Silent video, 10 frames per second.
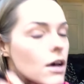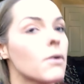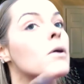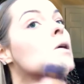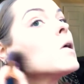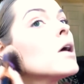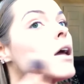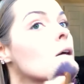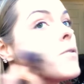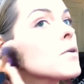So
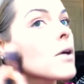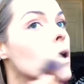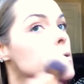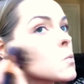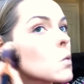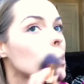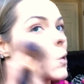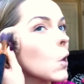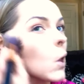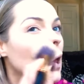if you guys want to
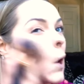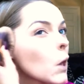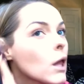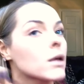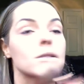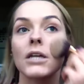take any